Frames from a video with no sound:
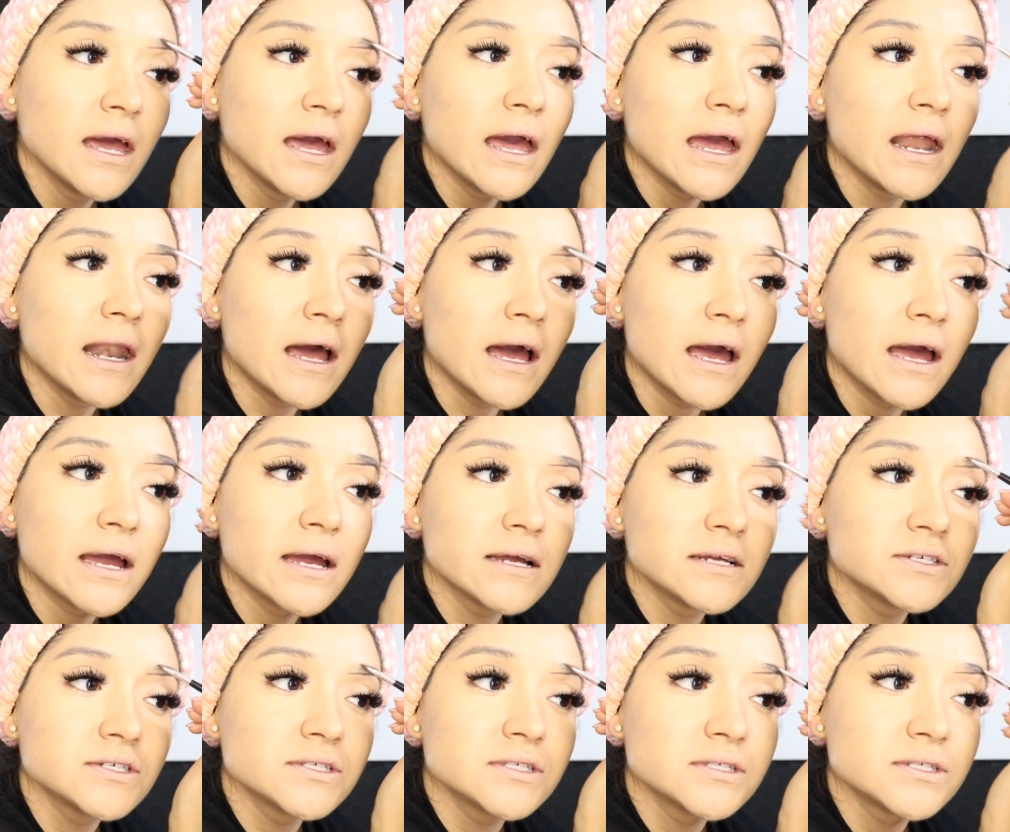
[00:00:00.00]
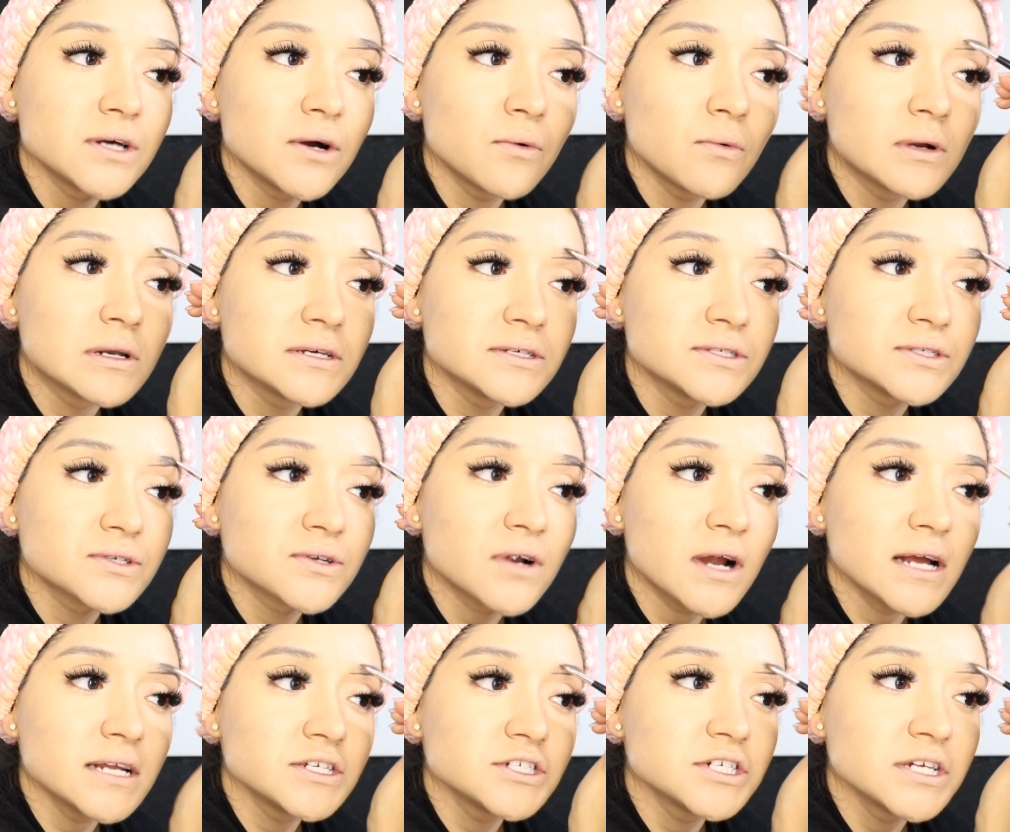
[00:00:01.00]
and I just don't want to
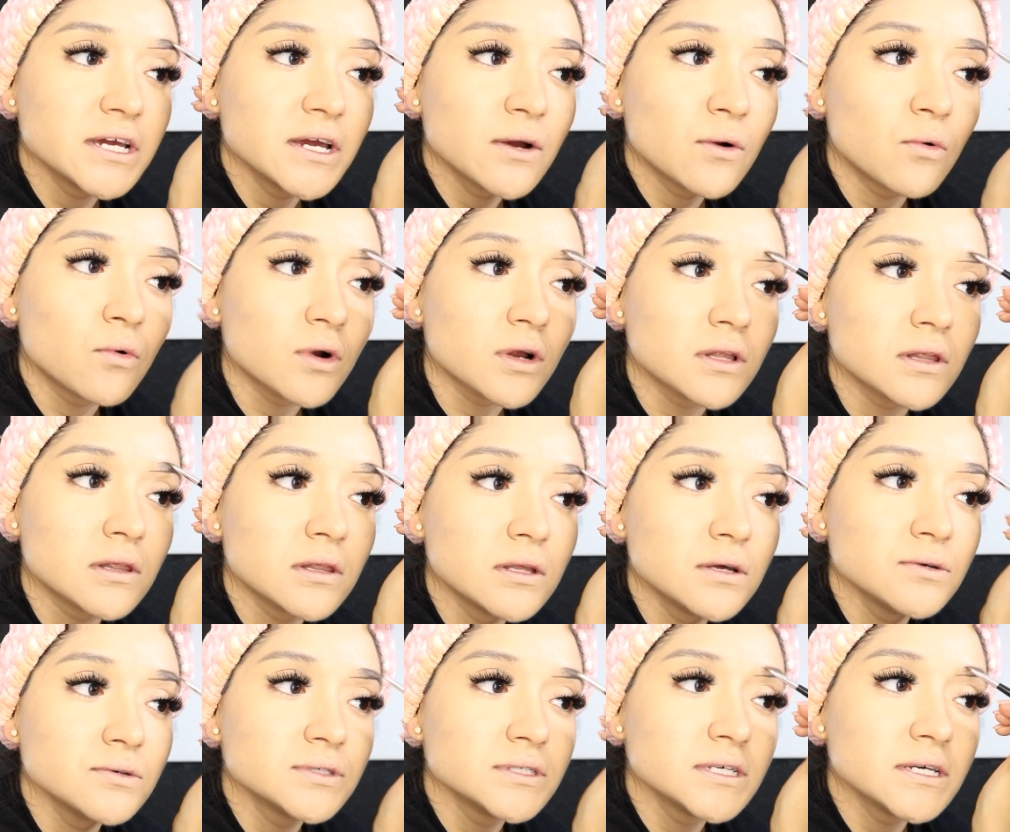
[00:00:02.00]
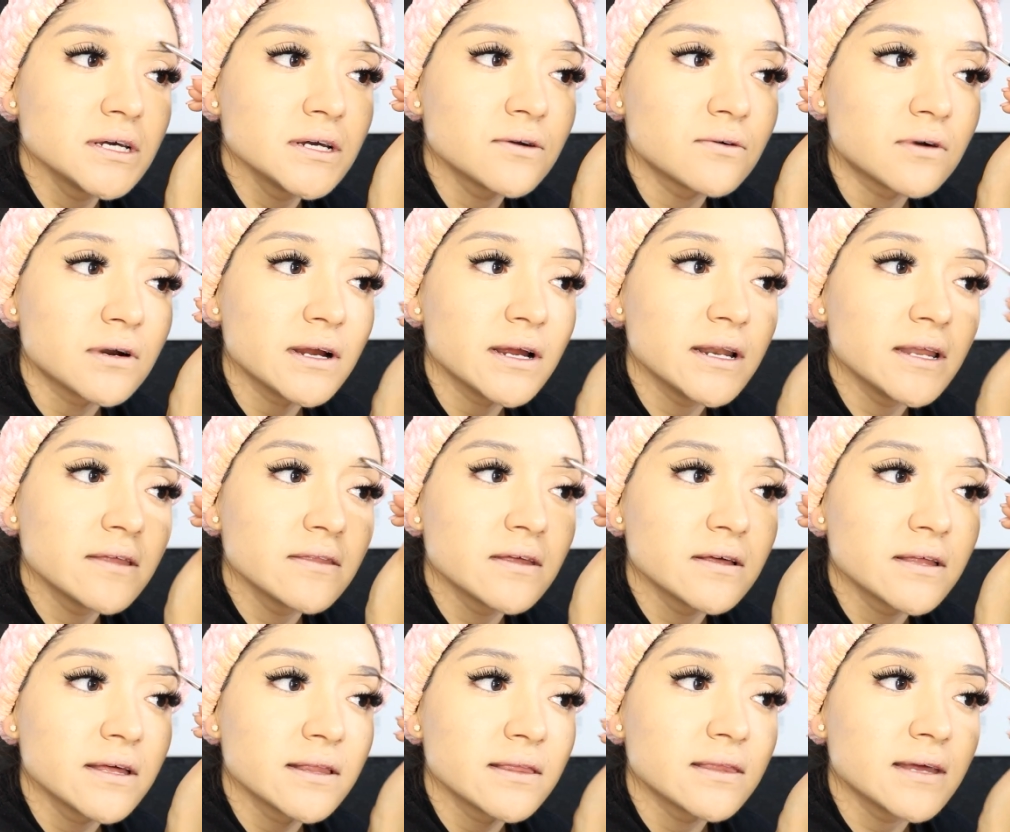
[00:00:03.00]
scratch it or lose it or anything
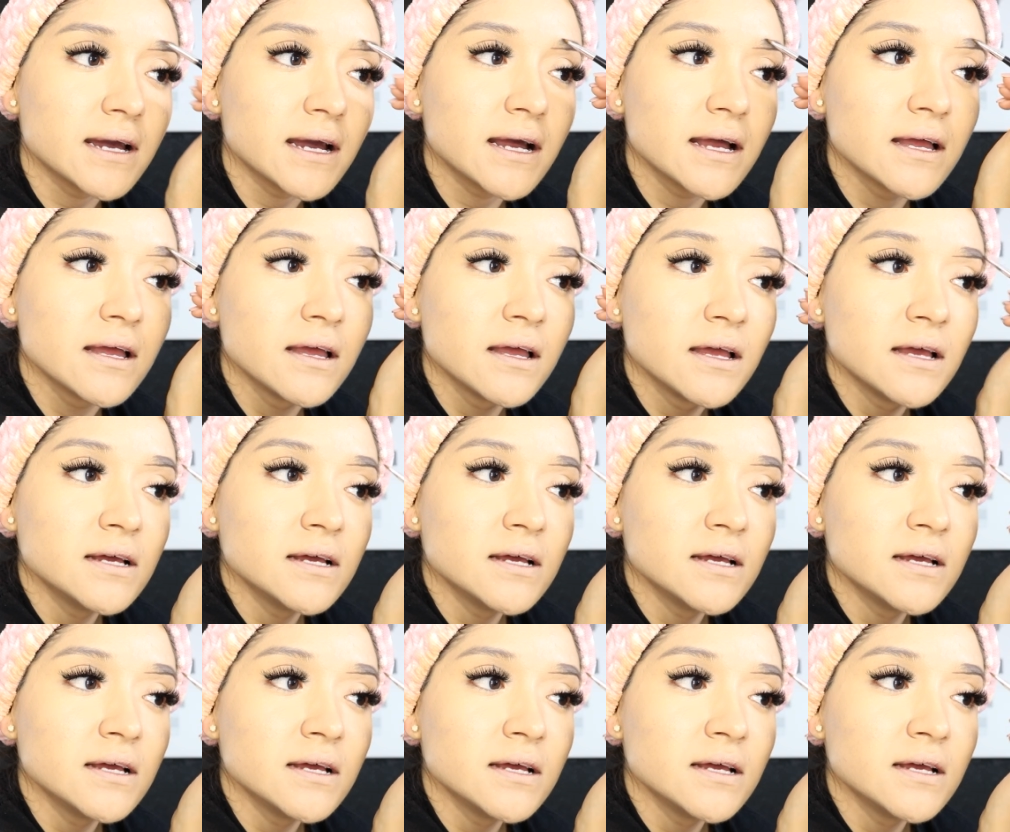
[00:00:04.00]
like that.